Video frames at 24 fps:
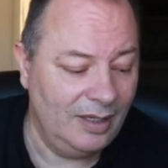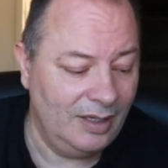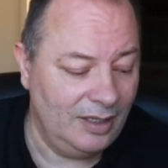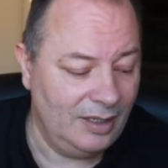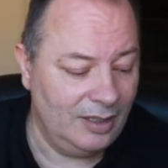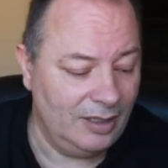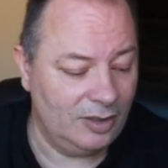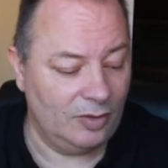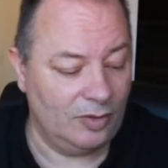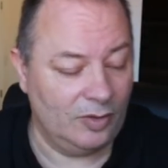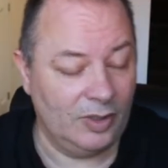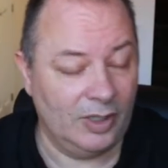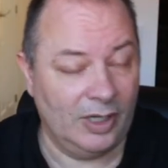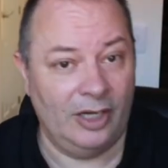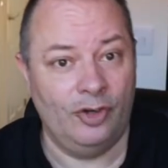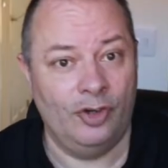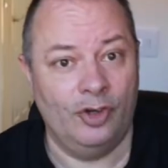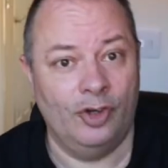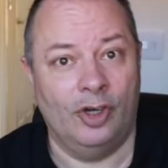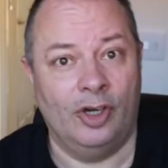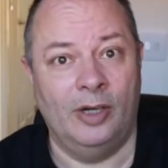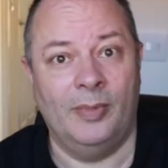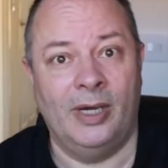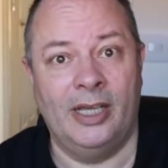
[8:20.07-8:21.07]
So I'm going to
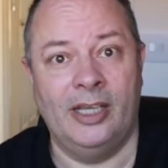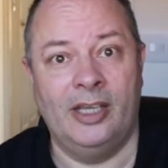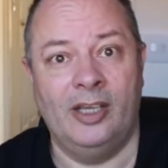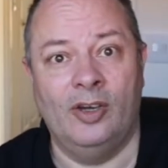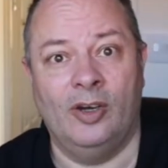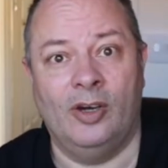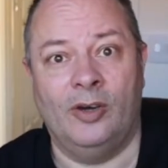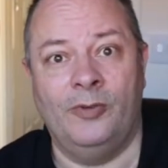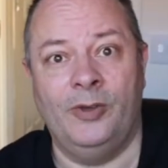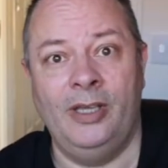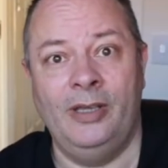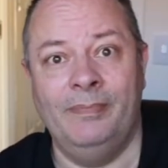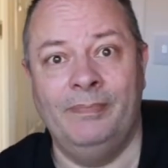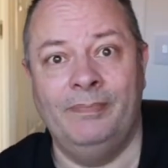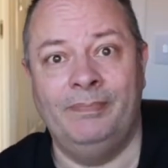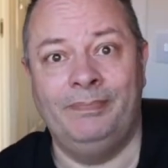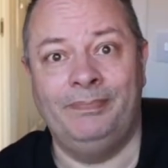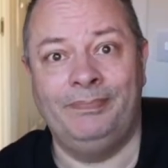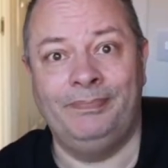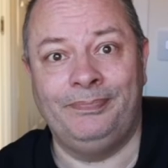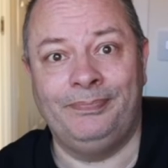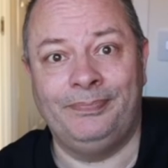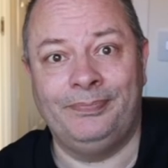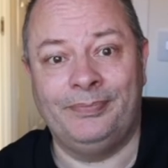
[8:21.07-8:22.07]
enjoy my coffee
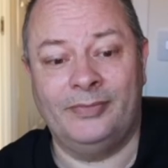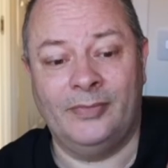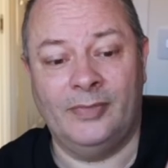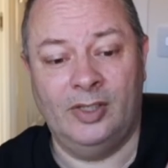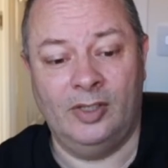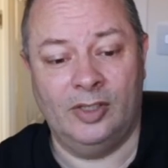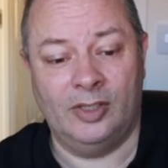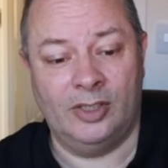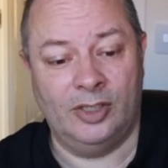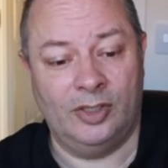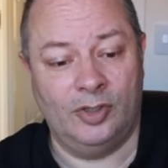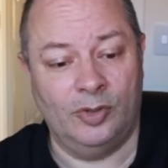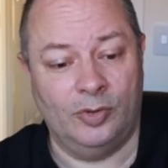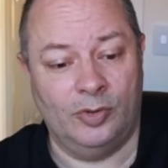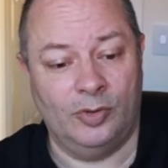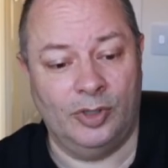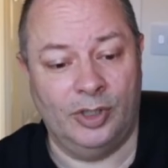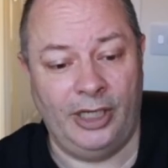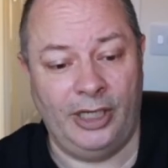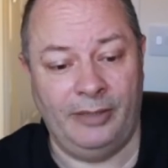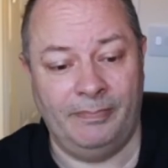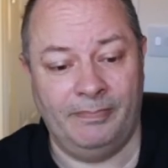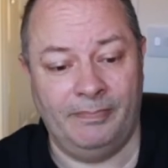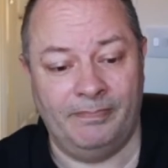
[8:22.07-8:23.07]
because it's
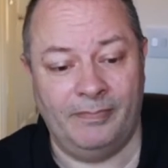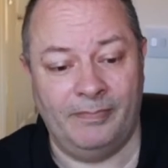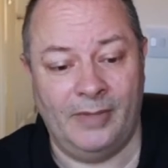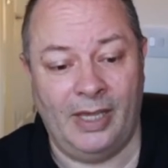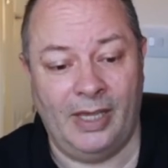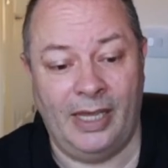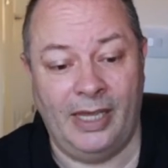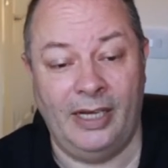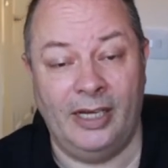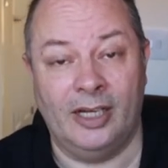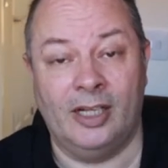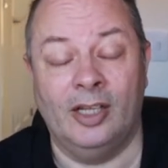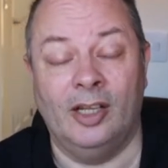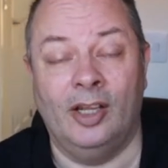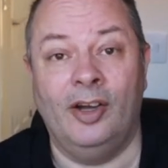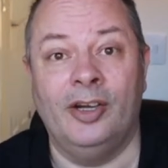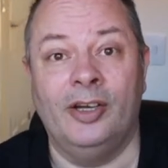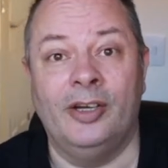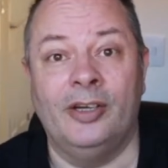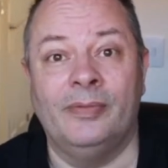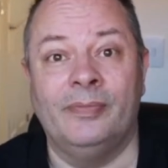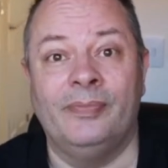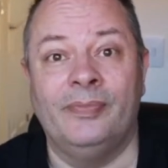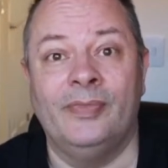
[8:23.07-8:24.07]
only 8 o'clock.
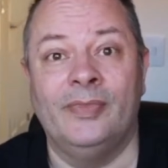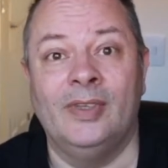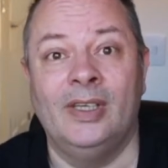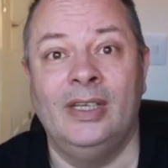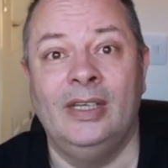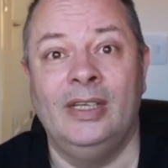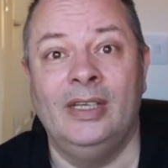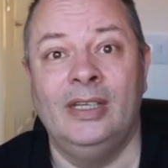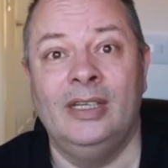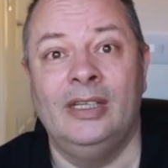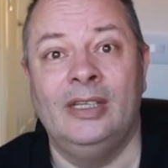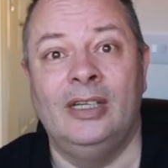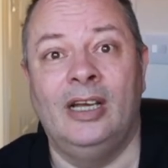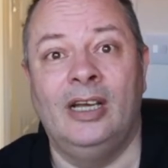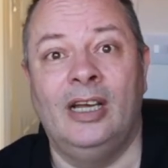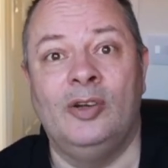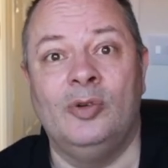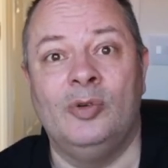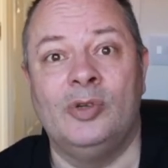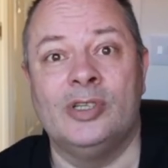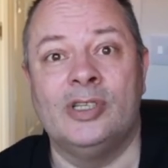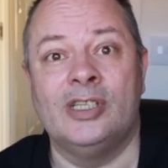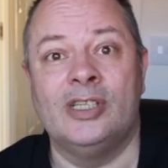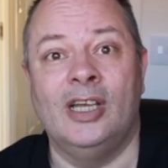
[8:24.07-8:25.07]
I
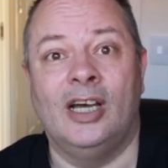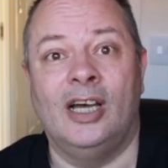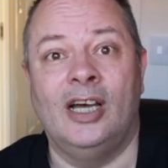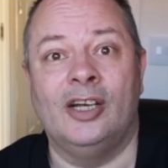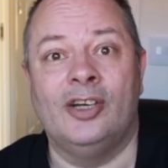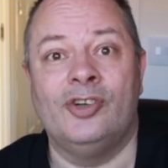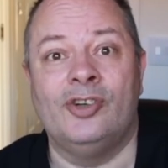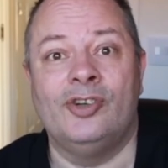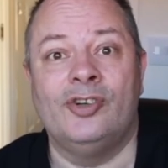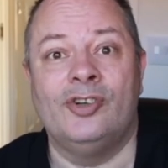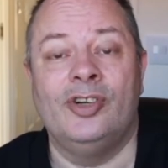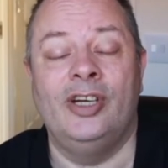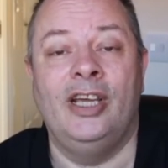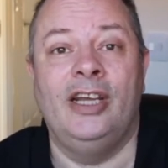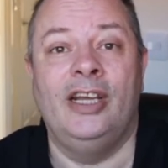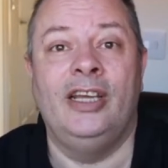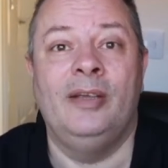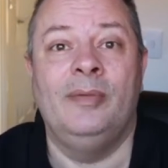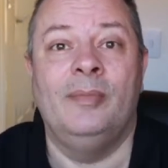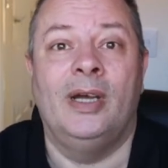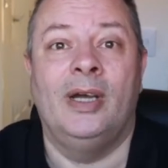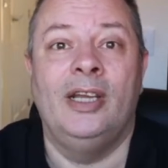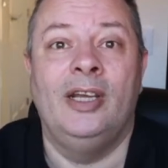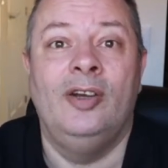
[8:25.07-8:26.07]
don't start
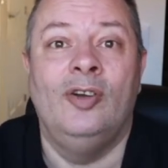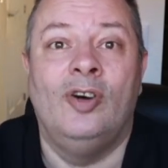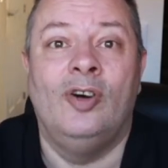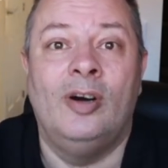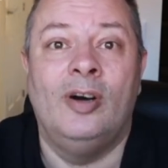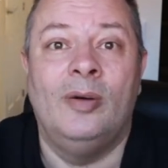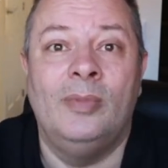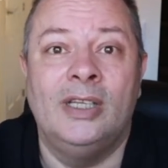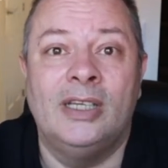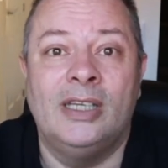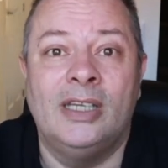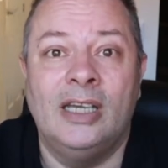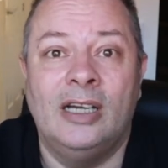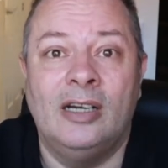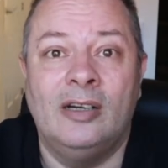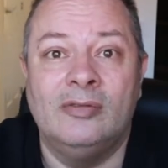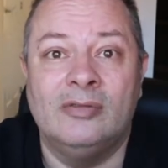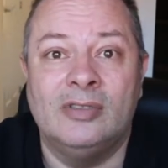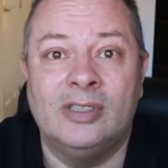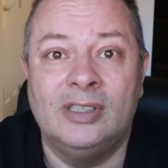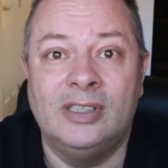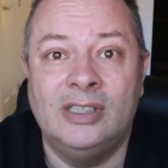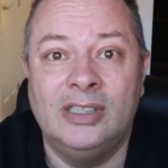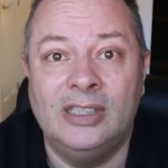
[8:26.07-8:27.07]
trading my normal
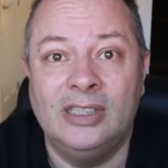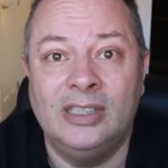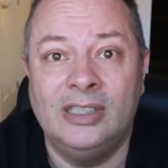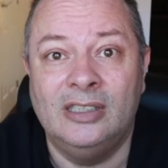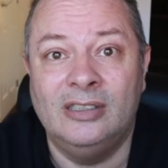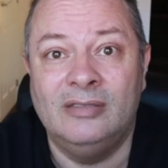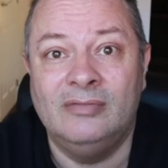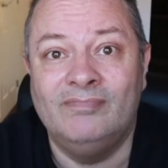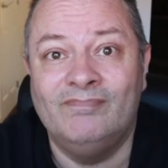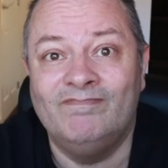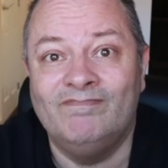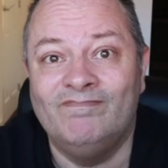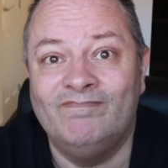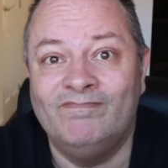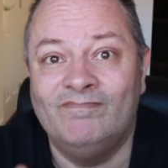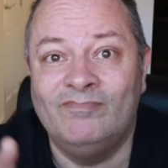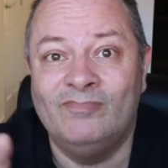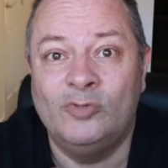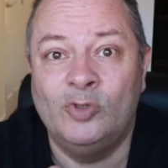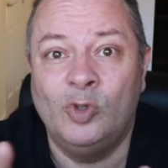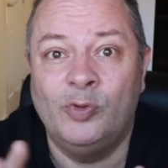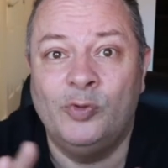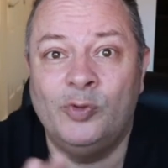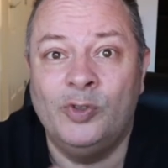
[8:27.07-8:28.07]
accounts till
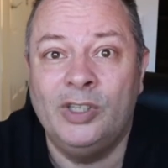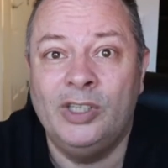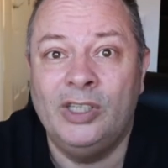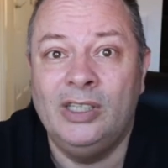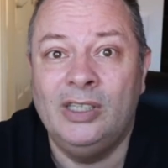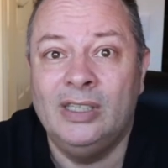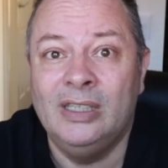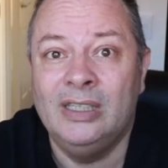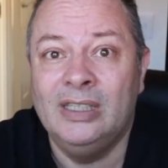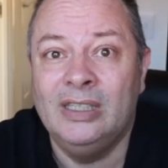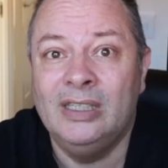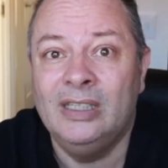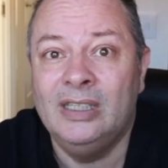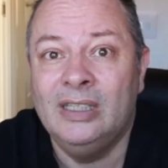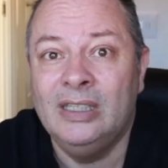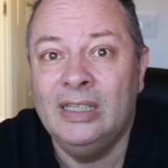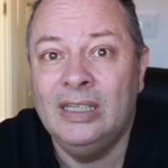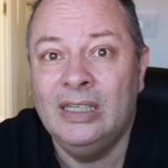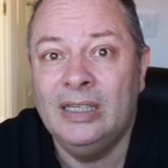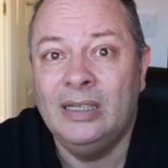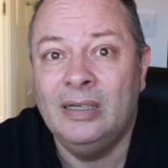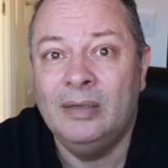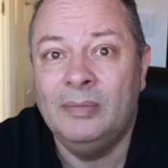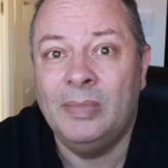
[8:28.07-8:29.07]
roughly
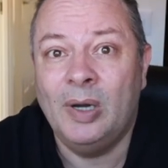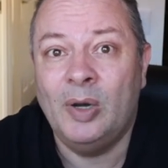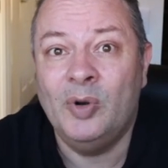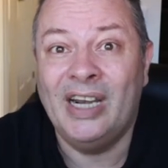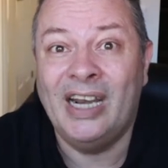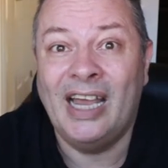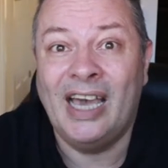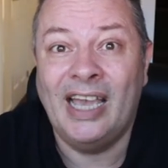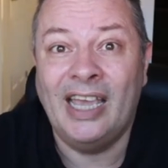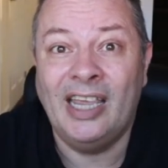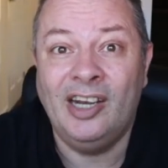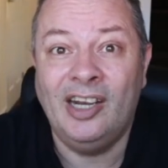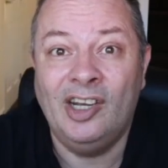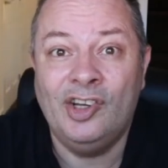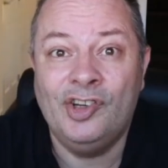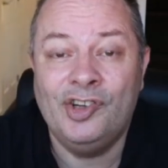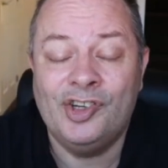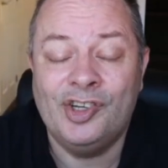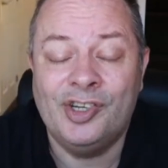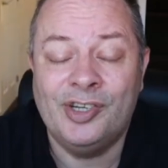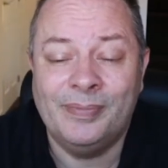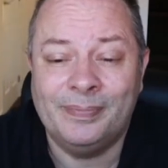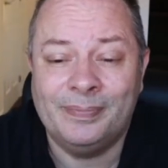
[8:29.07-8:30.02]
about 9ish.